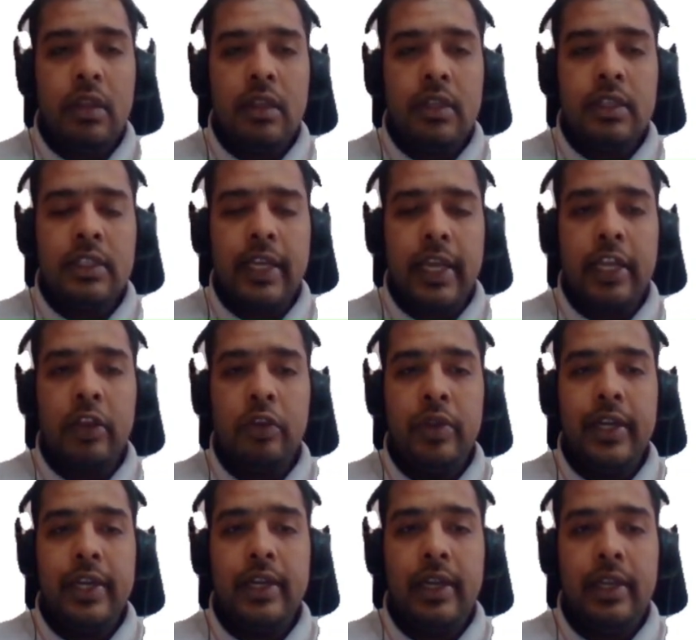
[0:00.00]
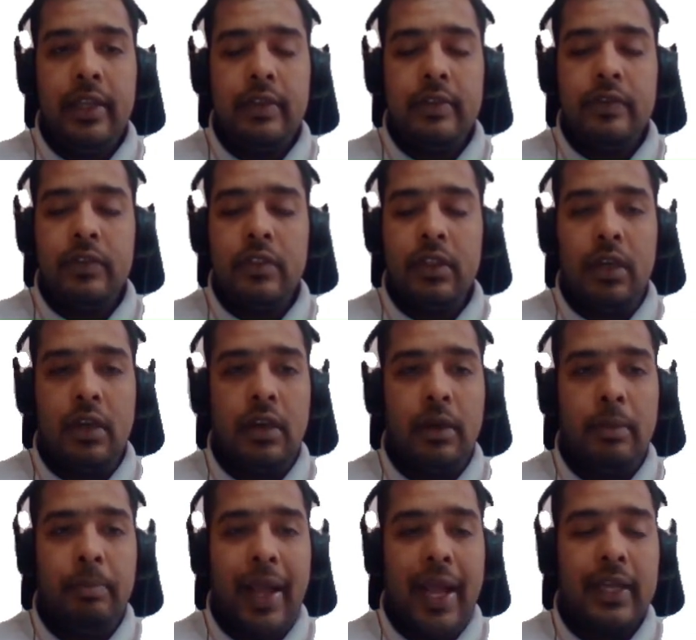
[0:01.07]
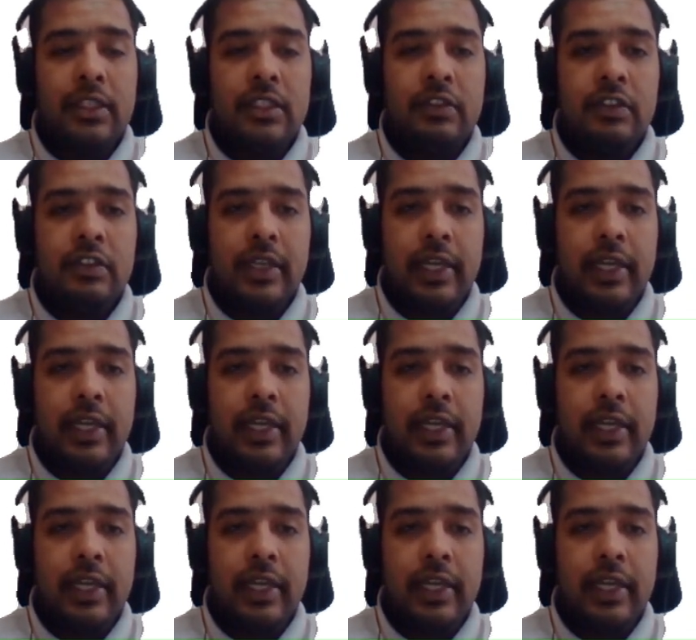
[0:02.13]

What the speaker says: risk accurately, the banks